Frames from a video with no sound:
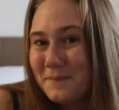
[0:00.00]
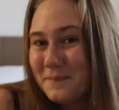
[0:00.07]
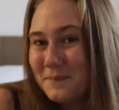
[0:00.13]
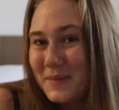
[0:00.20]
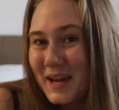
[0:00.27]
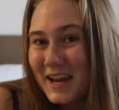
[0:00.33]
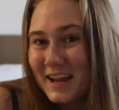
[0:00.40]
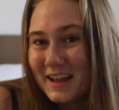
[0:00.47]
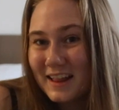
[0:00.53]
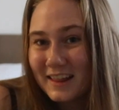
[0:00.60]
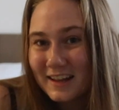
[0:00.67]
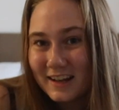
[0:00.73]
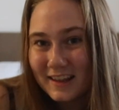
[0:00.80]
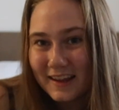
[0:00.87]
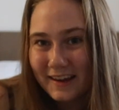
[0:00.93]
being a
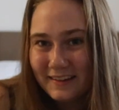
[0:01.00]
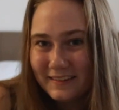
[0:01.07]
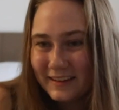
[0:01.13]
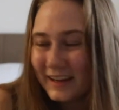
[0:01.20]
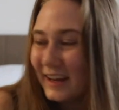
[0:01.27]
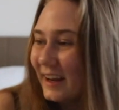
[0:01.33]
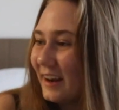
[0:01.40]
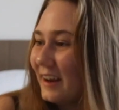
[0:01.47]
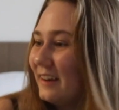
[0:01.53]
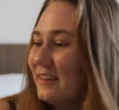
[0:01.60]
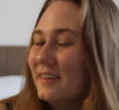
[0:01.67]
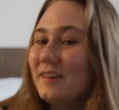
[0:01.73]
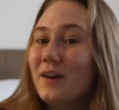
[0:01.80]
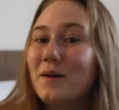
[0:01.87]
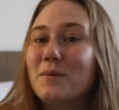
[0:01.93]
little lazy and I
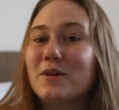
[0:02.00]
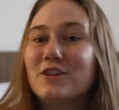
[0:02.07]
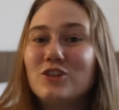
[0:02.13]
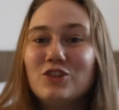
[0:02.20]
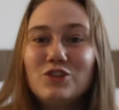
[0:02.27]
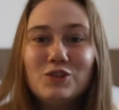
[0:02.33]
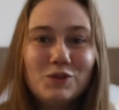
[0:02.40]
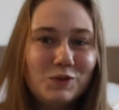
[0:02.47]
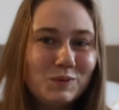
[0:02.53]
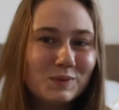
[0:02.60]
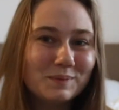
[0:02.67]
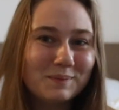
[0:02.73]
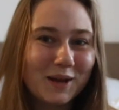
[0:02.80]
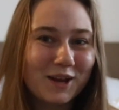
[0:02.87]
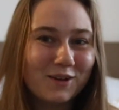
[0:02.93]
did not want to do
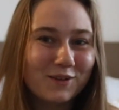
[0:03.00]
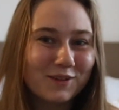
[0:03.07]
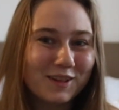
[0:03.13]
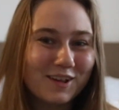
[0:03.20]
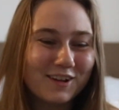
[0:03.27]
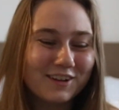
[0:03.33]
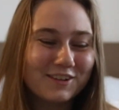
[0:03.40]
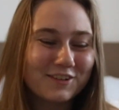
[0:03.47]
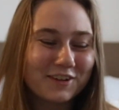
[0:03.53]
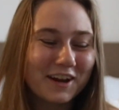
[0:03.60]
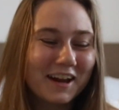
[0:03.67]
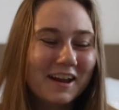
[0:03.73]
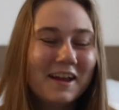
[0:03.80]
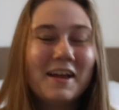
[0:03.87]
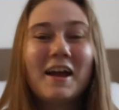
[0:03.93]
my own
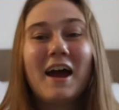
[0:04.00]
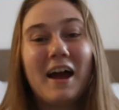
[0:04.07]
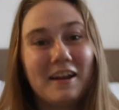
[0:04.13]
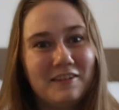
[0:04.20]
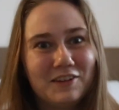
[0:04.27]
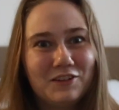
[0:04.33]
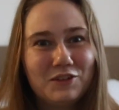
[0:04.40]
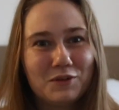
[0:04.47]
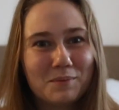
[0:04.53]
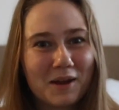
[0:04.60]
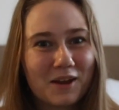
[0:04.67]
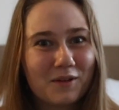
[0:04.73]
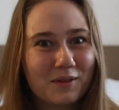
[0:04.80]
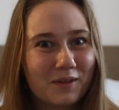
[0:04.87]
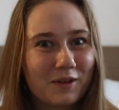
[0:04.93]
laundry. I did do
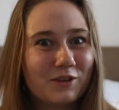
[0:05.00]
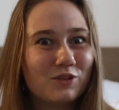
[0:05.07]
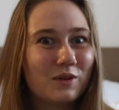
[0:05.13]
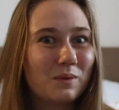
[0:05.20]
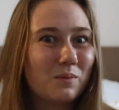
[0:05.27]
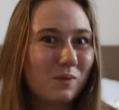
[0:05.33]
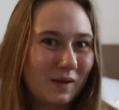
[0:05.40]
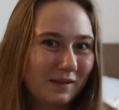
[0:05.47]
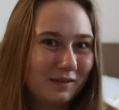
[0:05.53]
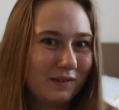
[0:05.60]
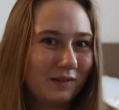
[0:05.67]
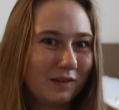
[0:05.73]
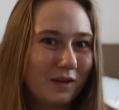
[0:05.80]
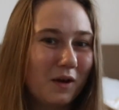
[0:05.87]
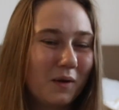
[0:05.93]
my own laundry
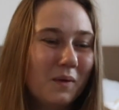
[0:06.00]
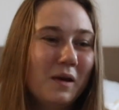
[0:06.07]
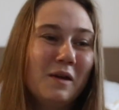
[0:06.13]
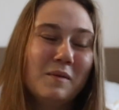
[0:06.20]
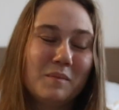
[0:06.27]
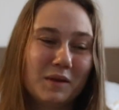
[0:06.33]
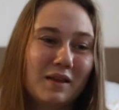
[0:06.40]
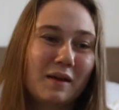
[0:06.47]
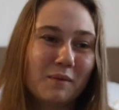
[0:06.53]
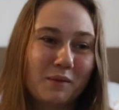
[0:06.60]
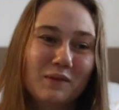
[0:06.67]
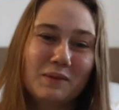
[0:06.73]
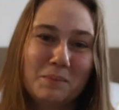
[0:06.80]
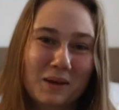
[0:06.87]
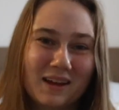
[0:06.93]
once though, but that
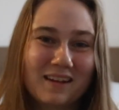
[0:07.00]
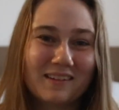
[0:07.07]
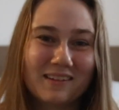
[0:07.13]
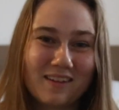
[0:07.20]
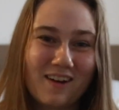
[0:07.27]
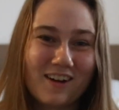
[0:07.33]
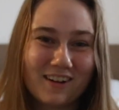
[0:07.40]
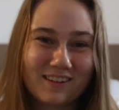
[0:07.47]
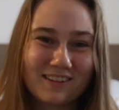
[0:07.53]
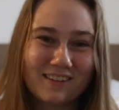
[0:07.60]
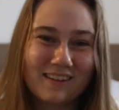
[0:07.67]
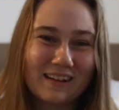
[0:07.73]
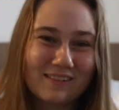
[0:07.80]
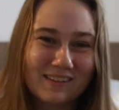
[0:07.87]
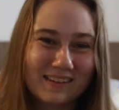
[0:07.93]
was because the hostel
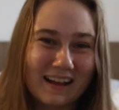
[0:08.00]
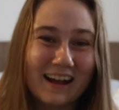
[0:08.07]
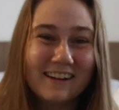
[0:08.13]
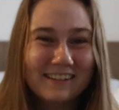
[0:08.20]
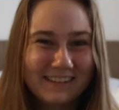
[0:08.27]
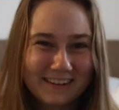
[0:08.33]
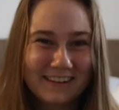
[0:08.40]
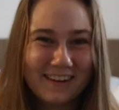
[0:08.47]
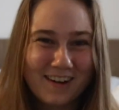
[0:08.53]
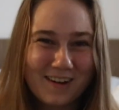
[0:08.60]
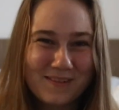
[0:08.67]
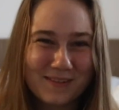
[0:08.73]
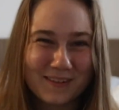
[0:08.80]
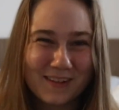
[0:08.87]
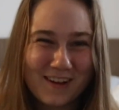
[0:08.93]
I was at didn't
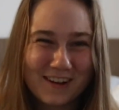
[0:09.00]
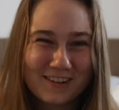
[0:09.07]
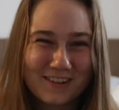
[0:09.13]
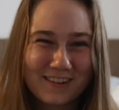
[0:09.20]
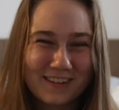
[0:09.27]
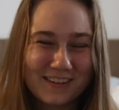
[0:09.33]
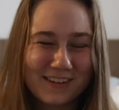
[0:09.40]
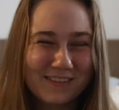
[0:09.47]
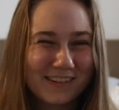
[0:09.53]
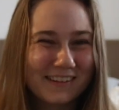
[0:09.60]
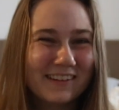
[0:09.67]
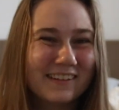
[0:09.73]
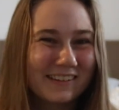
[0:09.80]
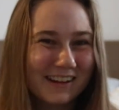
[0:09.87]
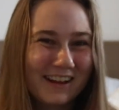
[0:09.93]
offer laundry
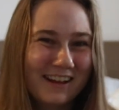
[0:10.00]
services.